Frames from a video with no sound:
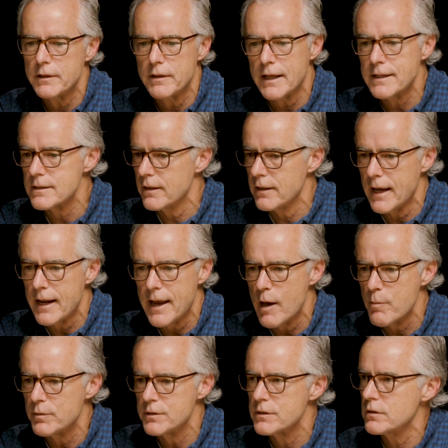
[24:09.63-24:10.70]
That
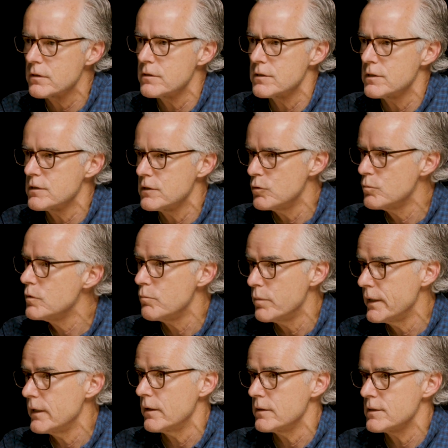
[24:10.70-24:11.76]
happens because it's human
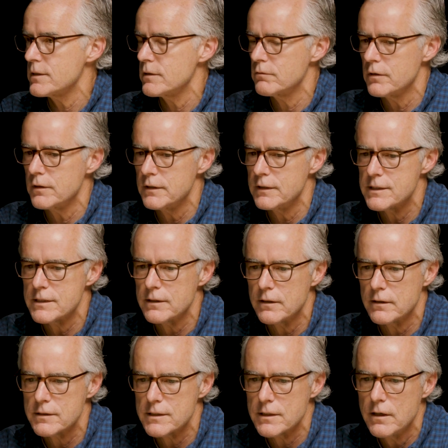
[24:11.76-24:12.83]
beings that run these
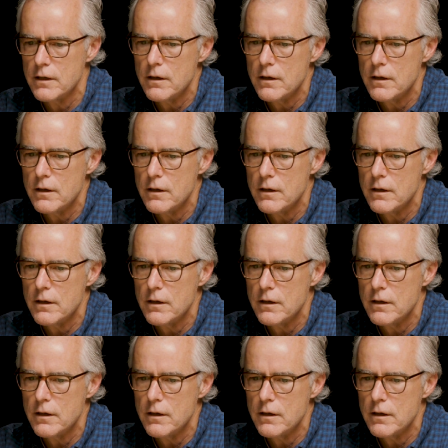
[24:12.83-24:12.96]
things.